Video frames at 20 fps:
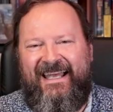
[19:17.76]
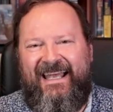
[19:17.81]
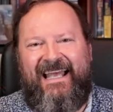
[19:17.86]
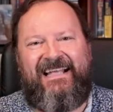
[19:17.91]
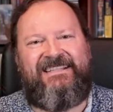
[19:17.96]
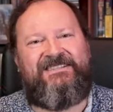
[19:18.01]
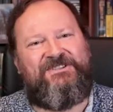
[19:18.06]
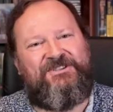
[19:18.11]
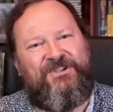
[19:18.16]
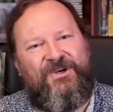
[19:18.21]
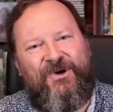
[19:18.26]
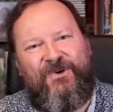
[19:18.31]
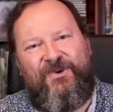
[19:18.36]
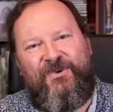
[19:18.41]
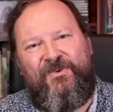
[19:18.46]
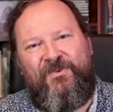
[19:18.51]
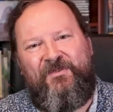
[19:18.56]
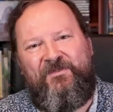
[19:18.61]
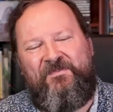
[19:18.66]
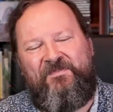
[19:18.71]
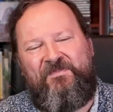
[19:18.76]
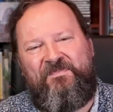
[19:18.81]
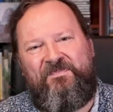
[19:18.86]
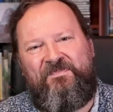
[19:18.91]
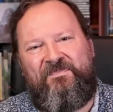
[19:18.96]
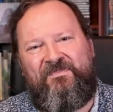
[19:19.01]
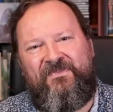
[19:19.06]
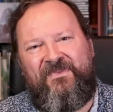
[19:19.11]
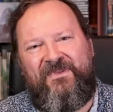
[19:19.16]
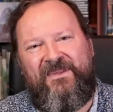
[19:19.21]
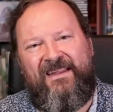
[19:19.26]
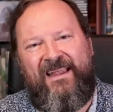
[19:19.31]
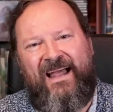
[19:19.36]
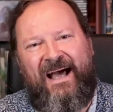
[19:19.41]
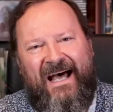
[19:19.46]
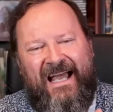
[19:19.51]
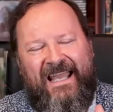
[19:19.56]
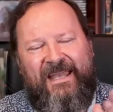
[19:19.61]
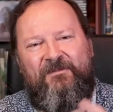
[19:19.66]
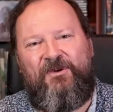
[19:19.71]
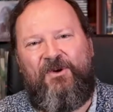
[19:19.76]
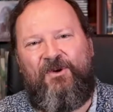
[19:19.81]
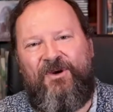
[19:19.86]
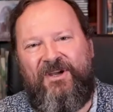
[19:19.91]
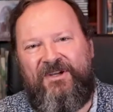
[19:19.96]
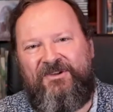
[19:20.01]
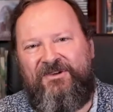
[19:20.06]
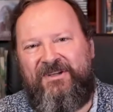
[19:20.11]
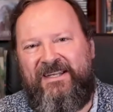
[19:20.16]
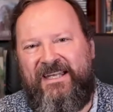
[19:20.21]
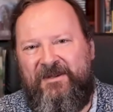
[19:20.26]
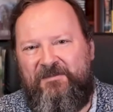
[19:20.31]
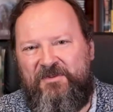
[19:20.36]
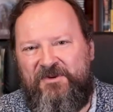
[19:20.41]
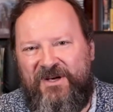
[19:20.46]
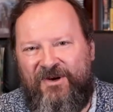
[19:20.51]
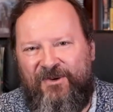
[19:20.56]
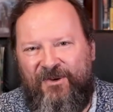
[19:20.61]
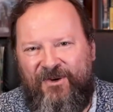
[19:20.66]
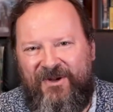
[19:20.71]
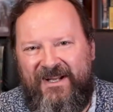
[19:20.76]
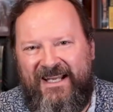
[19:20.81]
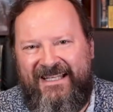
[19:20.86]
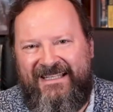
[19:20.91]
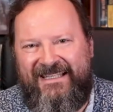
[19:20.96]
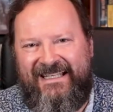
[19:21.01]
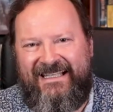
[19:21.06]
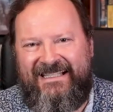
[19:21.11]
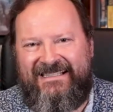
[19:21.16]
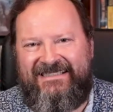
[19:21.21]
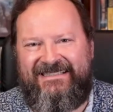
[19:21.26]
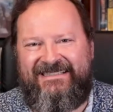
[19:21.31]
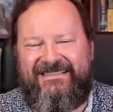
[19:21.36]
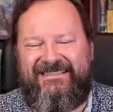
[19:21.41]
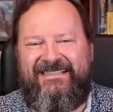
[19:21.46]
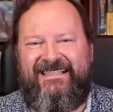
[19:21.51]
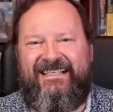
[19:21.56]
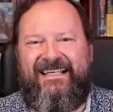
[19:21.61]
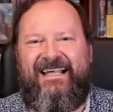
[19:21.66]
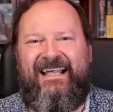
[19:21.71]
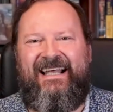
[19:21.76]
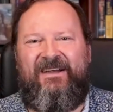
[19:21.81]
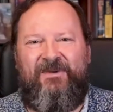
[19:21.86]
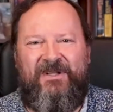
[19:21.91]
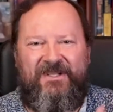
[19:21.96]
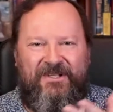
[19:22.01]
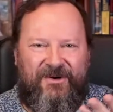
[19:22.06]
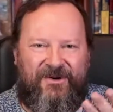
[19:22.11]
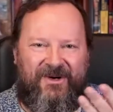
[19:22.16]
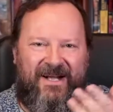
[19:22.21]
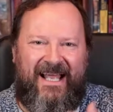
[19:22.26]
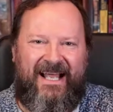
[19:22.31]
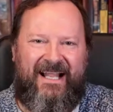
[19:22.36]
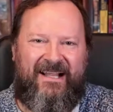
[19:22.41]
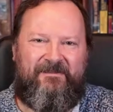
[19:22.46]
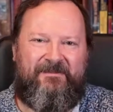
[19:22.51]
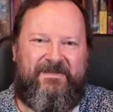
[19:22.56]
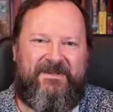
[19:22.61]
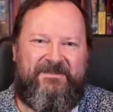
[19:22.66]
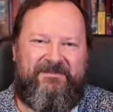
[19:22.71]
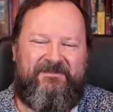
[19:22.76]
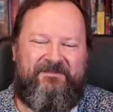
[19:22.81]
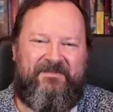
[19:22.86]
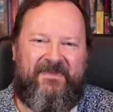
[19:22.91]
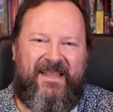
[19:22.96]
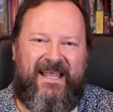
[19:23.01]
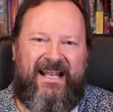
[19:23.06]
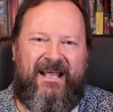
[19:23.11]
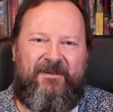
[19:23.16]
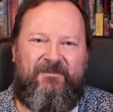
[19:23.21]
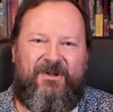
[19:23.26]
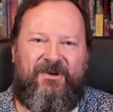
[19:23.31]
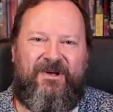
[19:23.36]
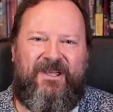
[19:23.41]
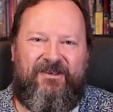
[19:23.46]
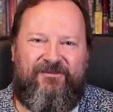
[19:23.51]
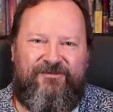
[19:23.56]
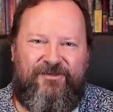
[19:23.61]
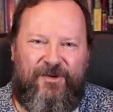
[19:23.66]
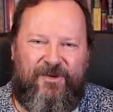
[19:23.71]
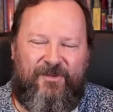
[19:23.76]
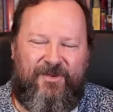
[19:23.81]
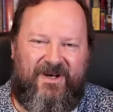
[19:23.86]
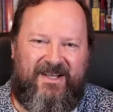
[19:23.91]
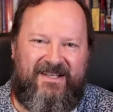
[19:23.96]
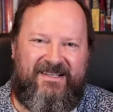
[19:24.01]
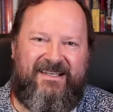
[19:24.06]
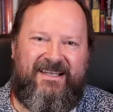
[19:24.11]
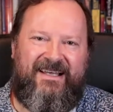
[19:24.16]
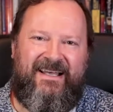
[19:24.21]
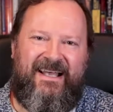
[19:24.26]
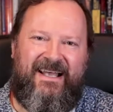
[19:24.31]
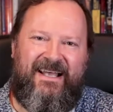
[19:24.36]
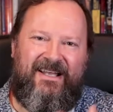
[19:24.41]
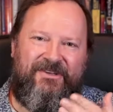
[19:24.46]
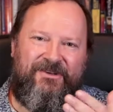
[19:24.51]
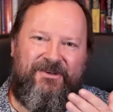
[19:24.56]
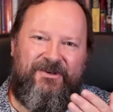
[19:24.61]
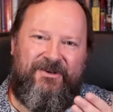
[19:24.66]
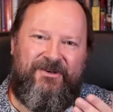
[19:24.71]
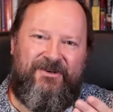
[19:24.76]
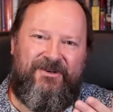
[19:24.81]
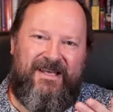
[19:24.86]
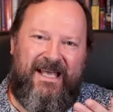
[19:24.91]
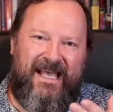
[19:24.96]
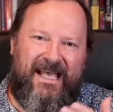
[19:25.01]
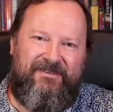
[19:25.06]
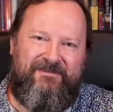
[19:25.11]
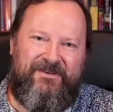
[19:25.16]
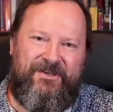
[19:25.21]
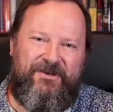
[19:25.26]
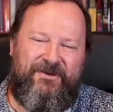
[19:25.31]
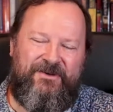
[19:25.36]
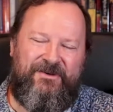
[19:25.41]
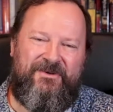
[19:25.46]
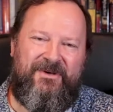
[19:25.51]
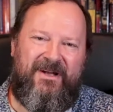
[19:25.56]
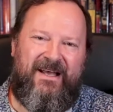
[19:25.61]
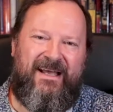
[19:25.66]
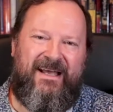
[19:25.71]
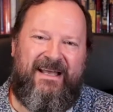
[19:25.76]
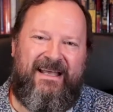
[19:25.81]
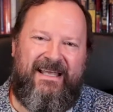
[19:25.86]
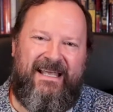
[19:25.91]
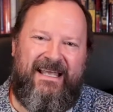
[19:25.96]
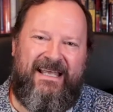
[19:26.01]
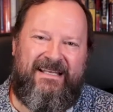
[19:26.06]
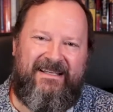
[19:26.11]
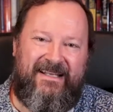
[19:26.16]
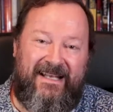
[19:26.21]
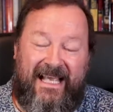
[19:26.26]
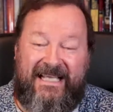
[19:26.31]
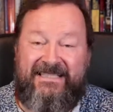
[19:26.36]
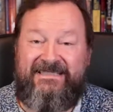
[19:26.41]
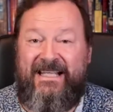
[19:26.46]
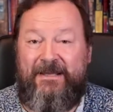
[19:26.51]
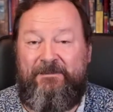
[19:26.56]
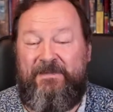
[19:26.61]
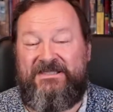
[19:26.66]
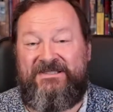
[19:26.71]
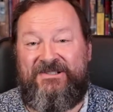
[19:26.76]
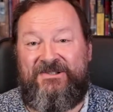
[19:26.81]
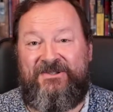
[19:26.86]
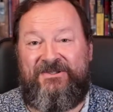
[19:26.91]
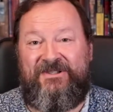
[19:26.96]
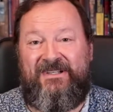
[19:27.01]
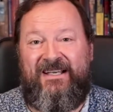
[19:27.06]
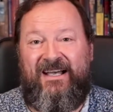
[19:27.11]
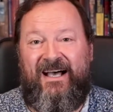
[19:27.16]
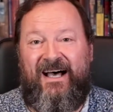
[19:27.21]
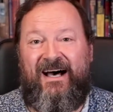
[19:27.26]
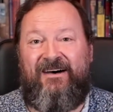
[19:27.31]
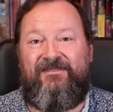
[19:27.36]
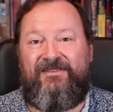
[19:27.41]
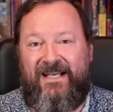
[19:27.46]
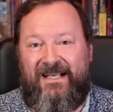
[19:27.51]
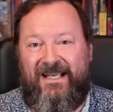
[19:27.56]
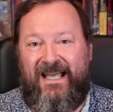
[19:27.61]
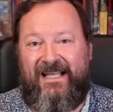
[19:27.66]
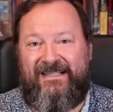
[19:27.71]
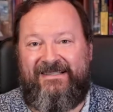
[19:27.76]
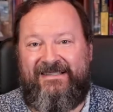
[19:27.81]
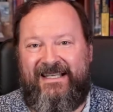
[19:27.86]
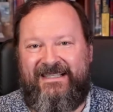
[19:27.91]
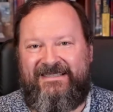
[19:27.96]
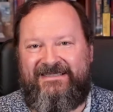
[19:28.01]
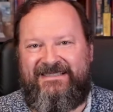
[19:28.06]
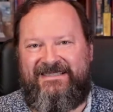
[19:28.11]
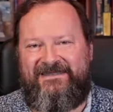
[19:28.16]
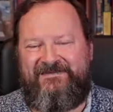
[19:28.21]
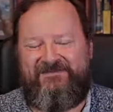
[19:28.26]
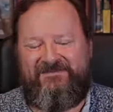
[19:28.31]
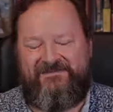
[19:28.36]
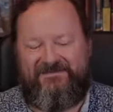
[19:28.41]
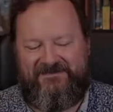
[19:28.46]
And so I am going to keep recording these with your help, and I'm looking forward to have you in the next episode of The Context.